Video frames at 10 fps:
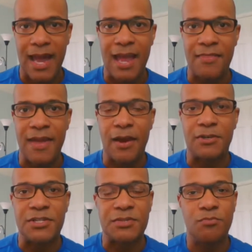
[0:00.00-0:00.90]
and they
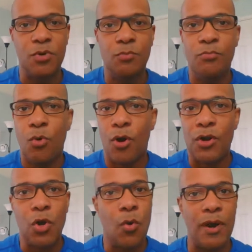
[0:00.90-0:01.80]
are just more
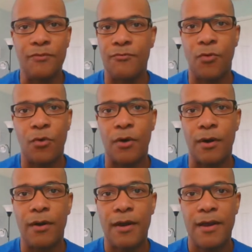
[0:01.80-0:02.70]
going
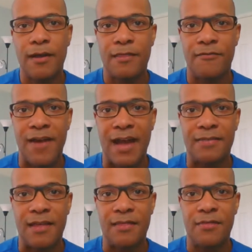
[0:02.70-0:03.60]
for the
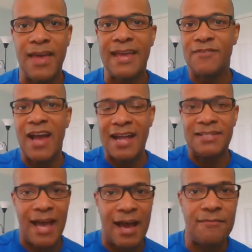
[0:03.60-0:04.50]
fact that they got
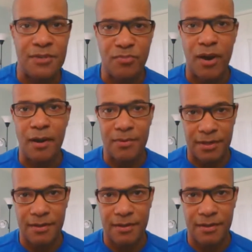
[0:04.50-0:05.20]
to have this property.